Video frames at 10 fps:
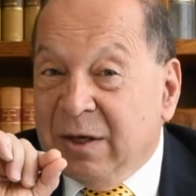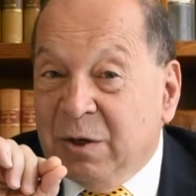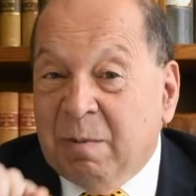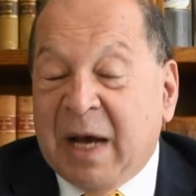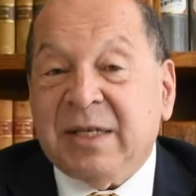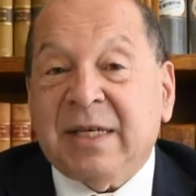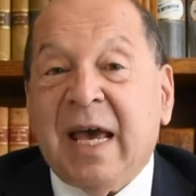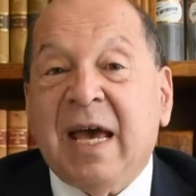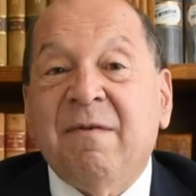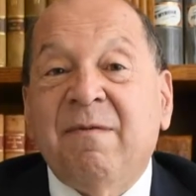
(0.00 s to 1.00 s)
You must
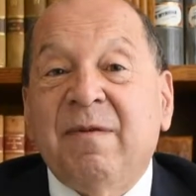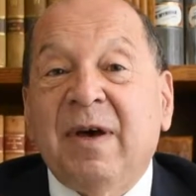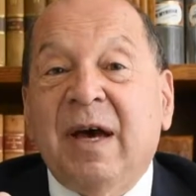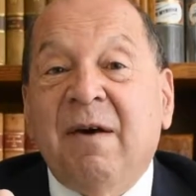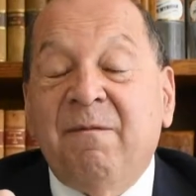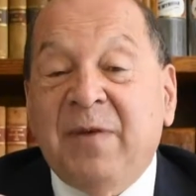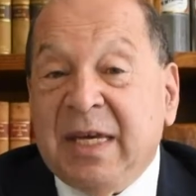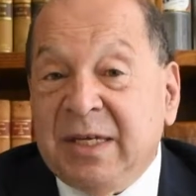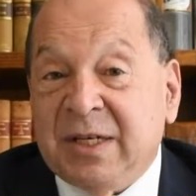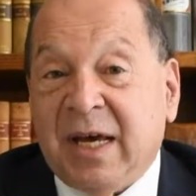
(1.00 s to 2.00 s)
have a
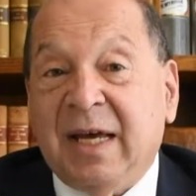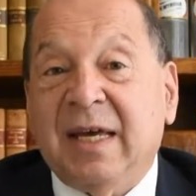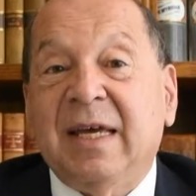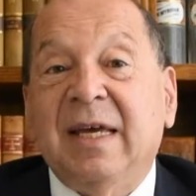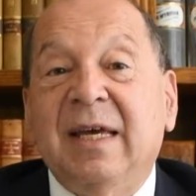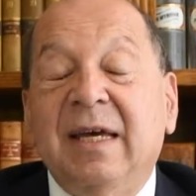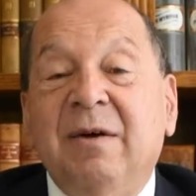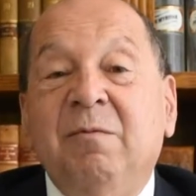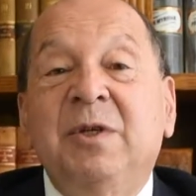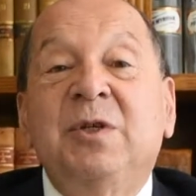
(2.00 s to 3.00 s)
visa,
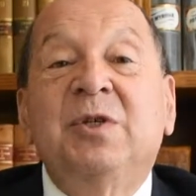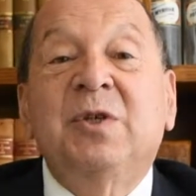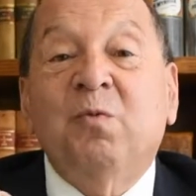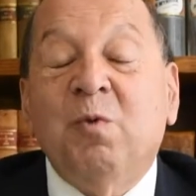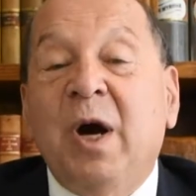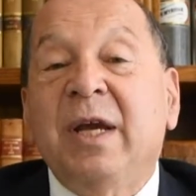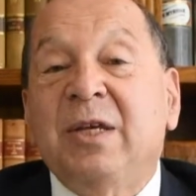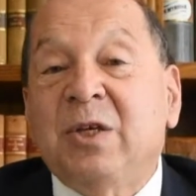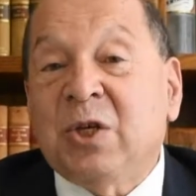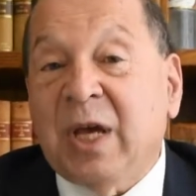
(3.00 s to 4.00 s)
which is the
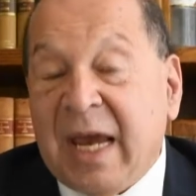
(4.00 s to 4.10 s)
right to